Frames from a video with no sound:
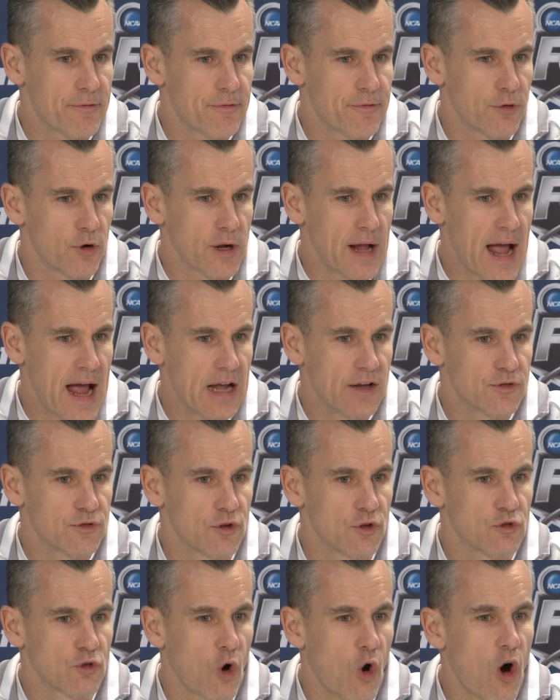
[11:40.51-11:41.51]
for guys
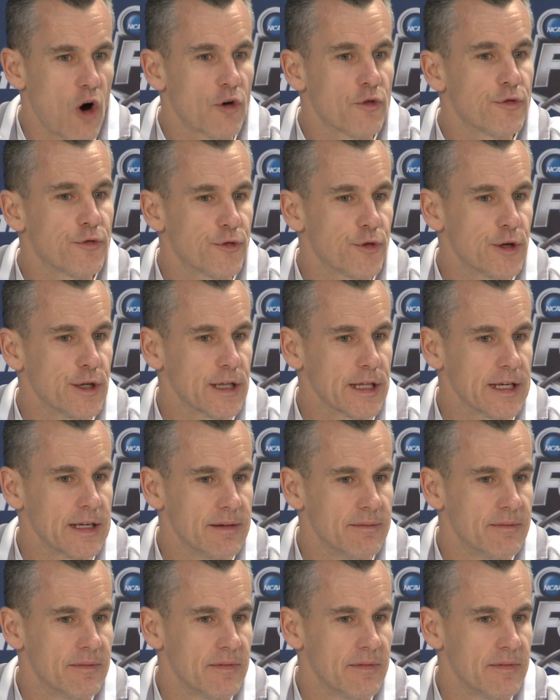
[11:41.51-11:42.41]
to talk freely.